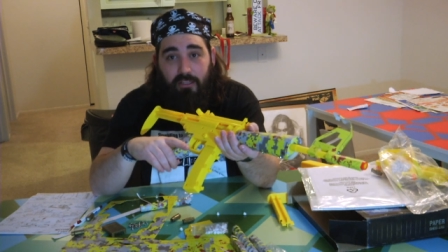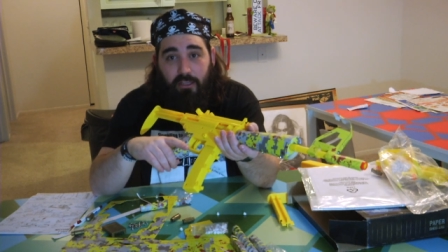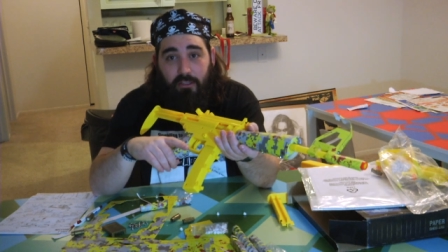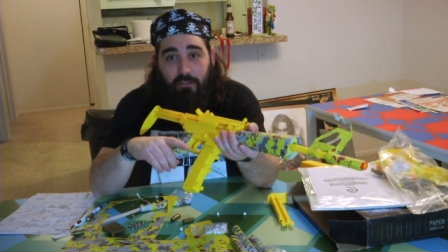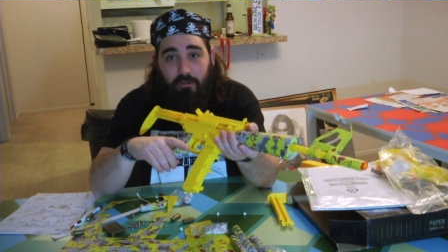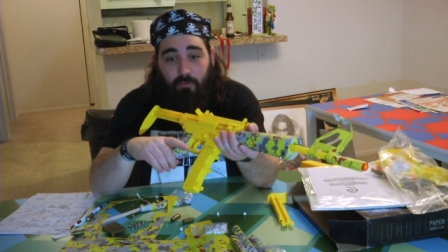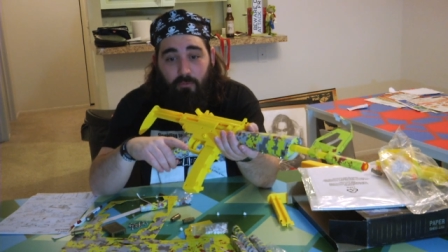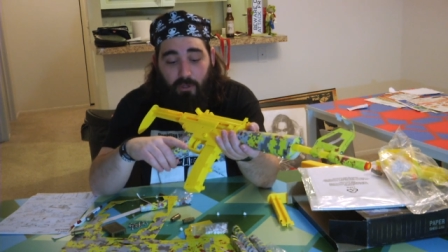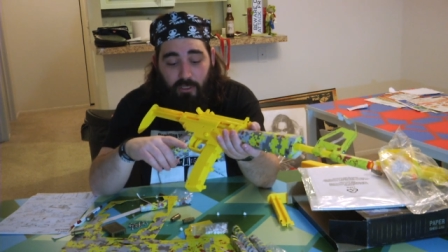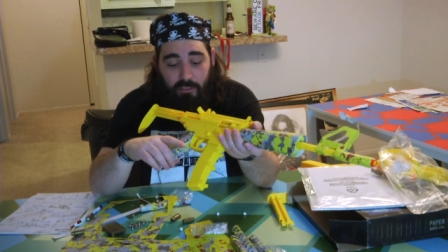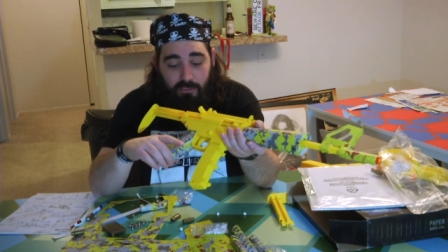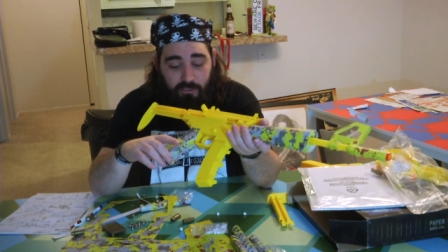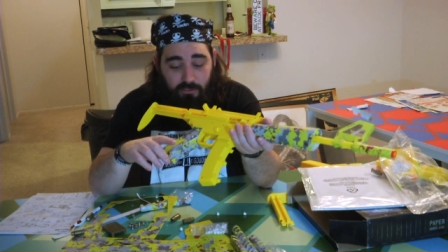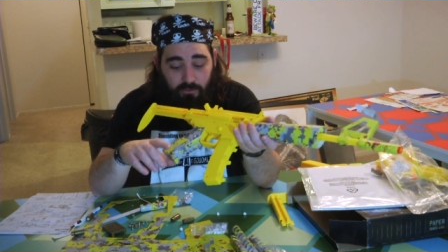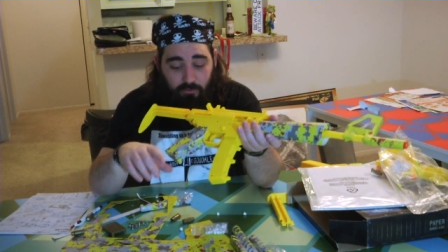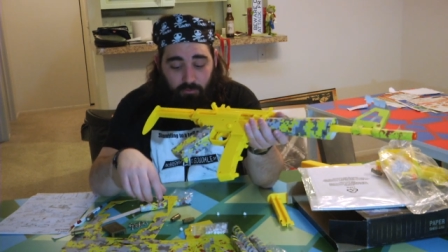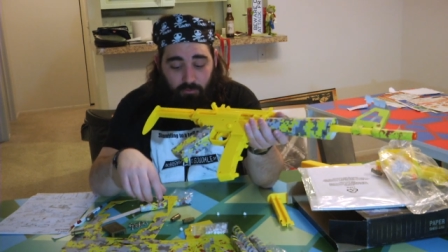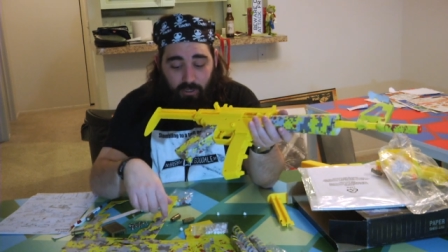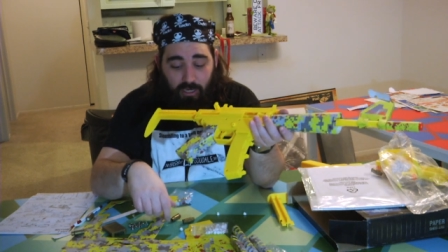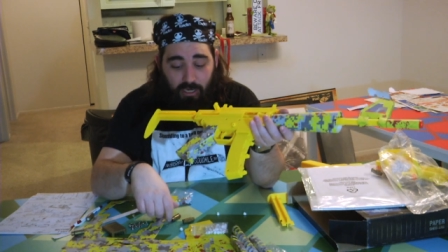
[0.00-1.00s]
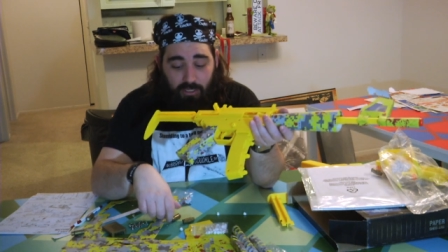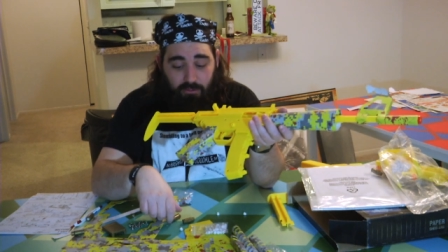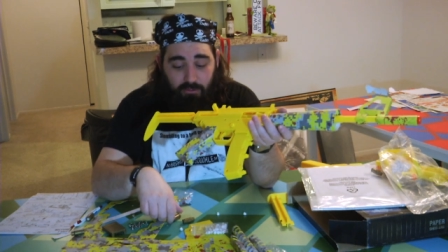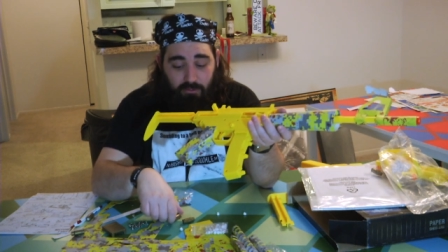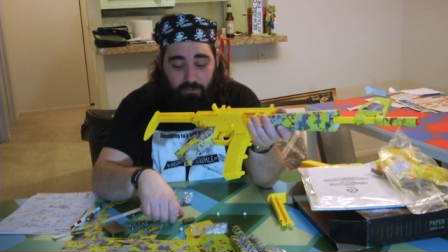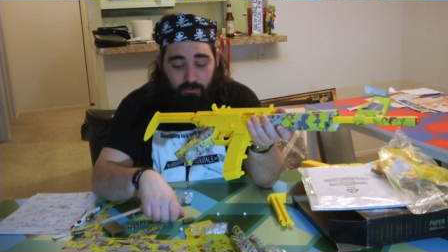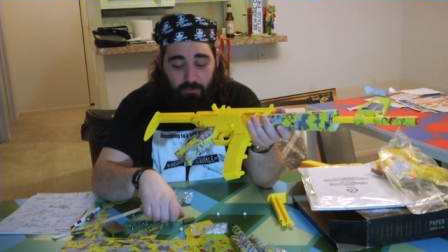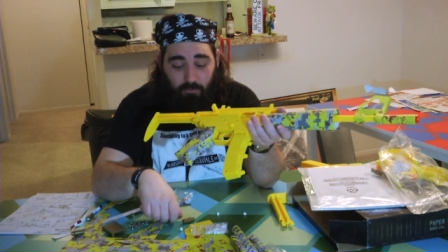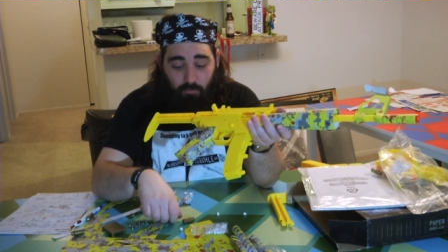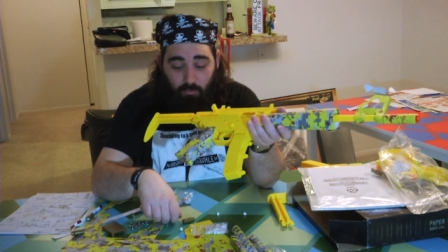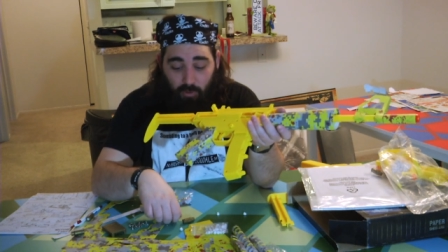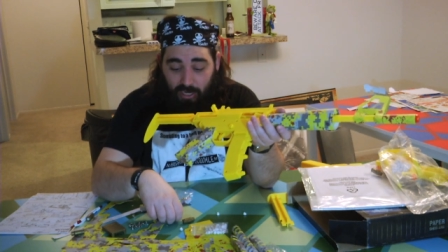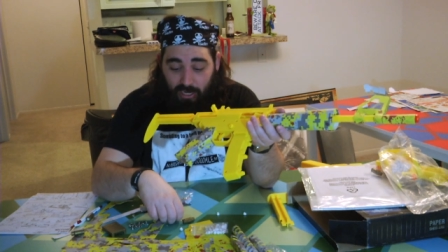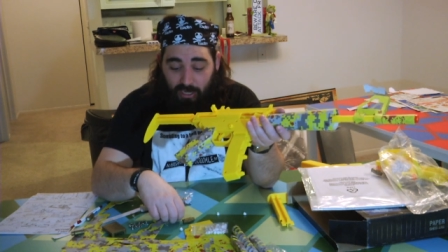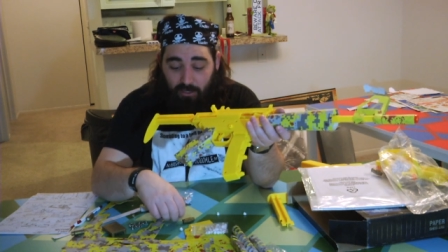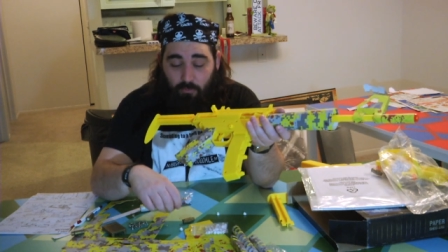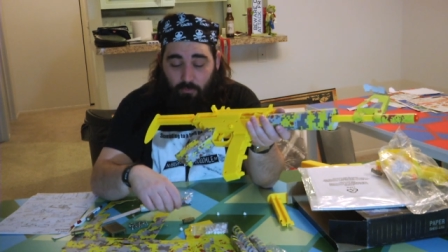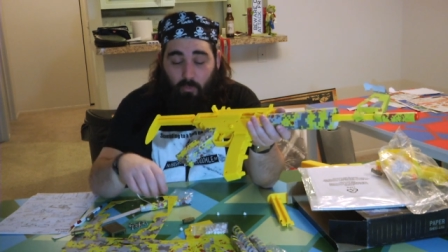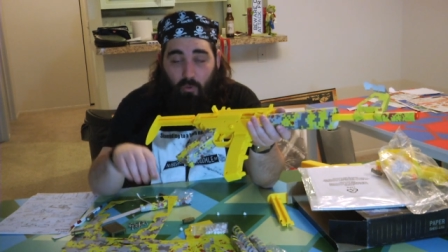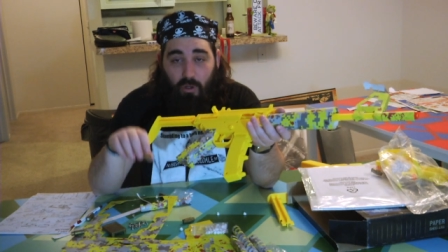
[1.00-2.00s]
The other ones were either, I
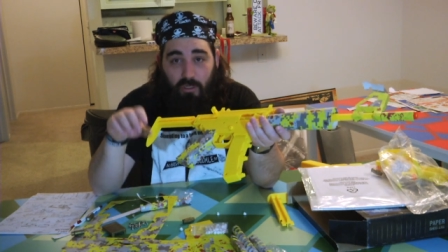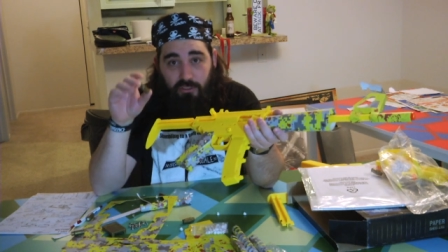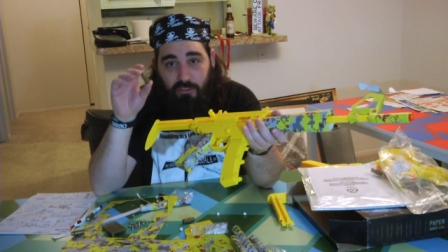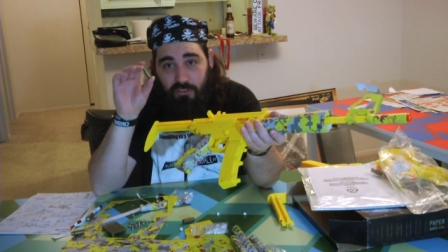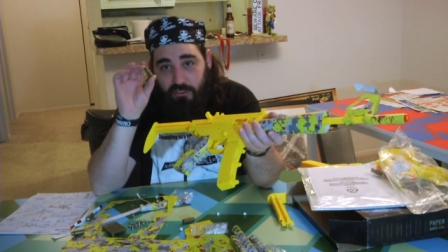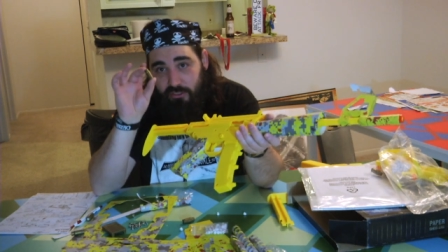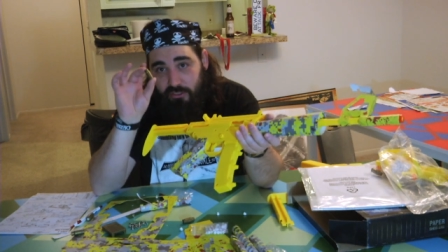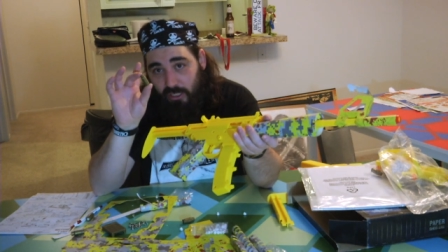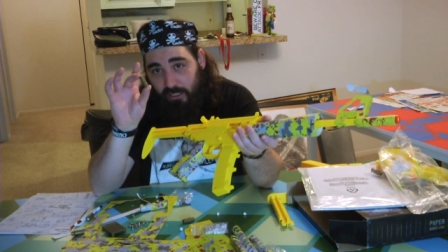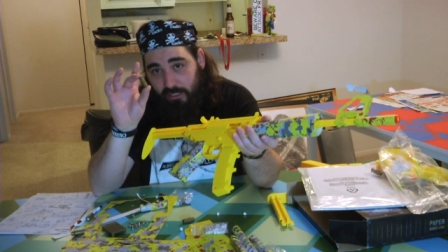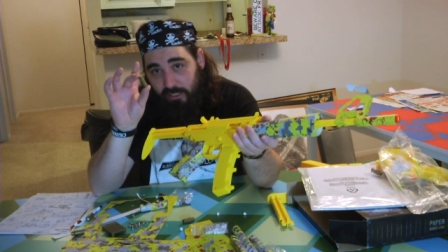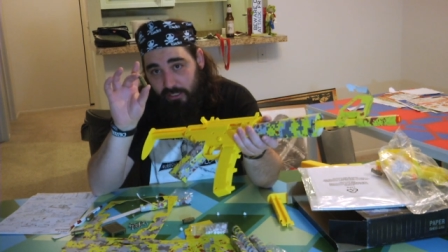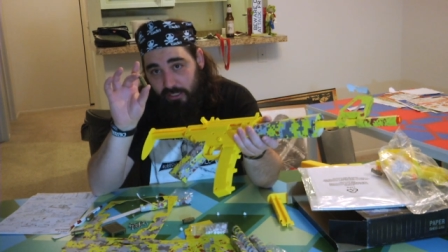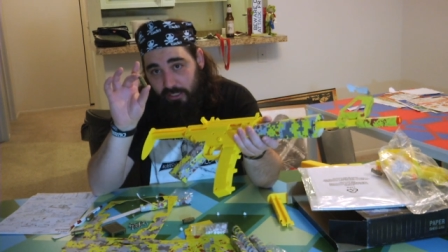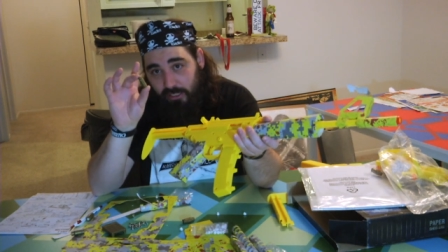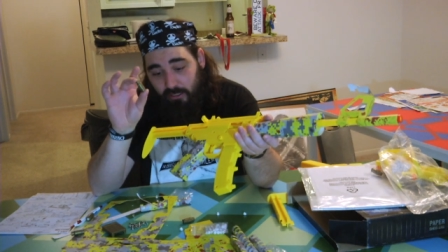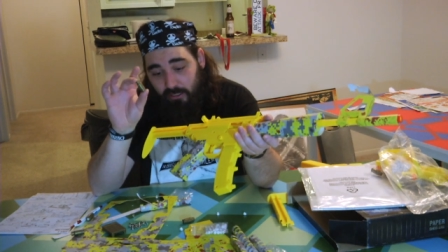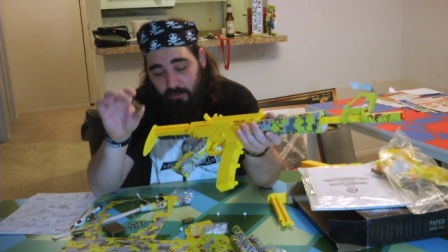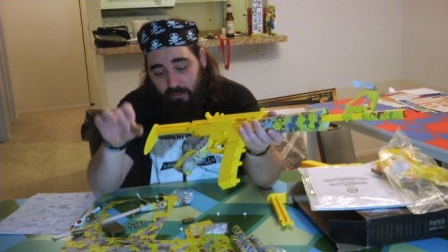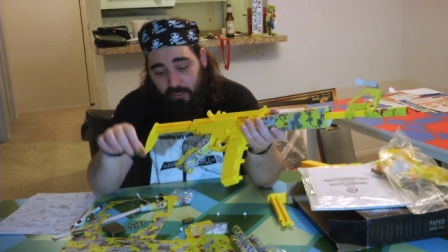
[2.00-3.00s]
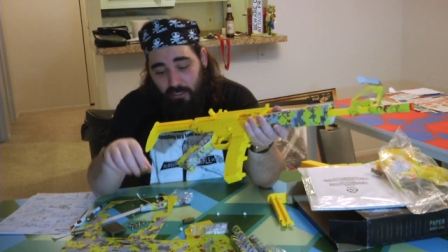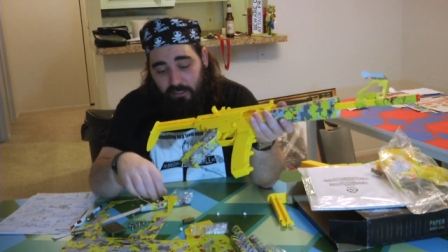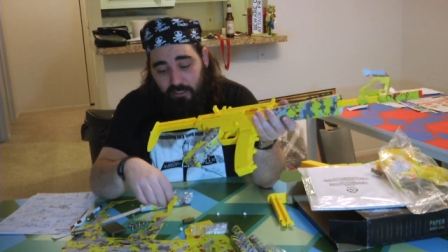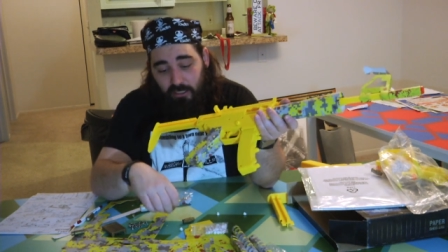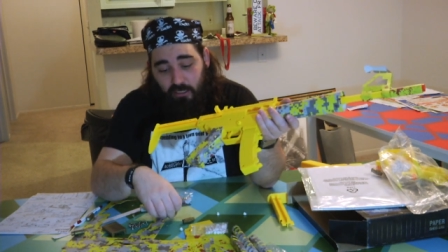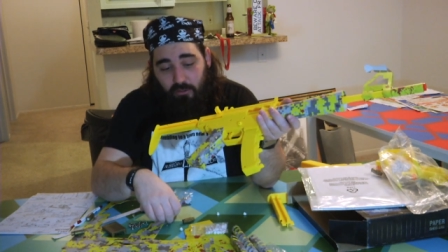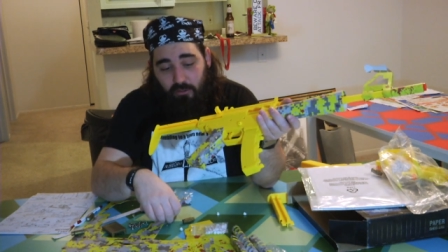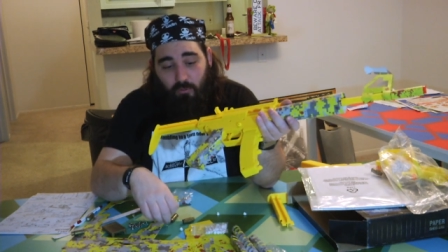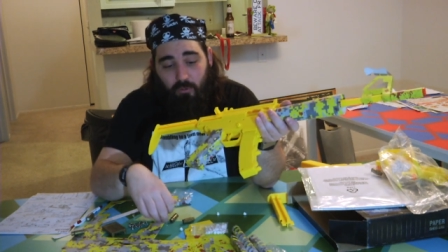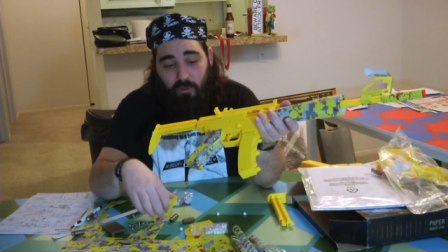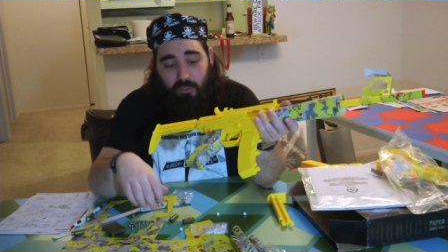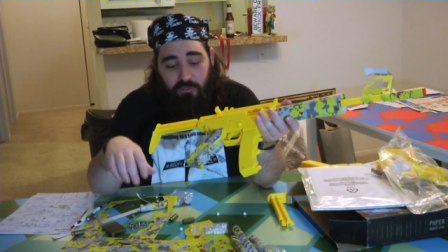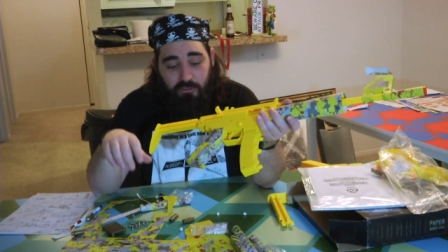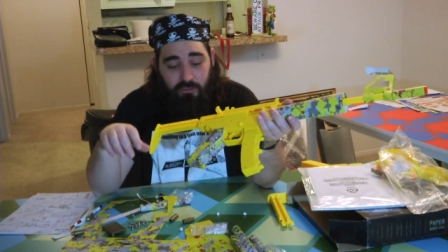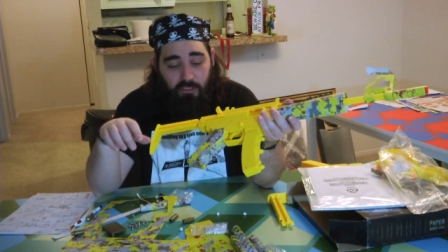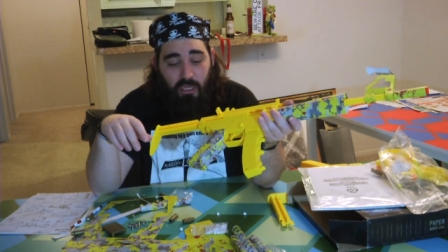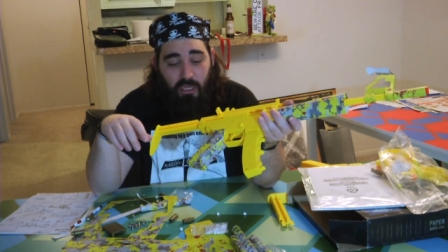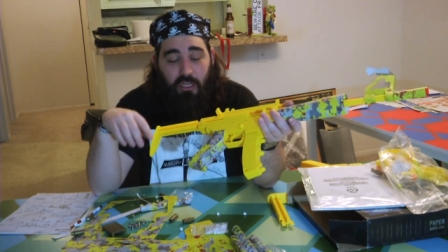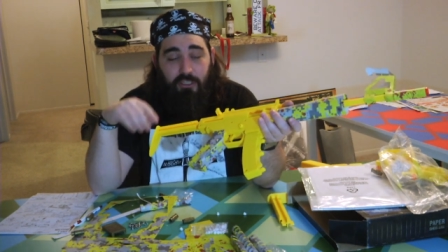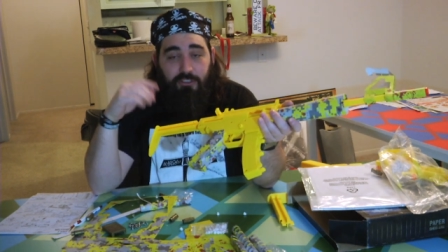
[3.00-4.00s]
had one stuck in here and the other
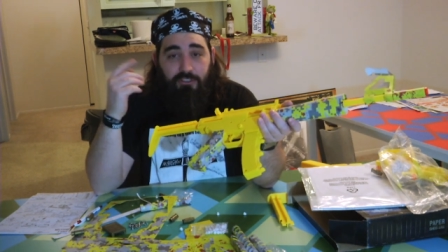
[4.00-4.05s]
ones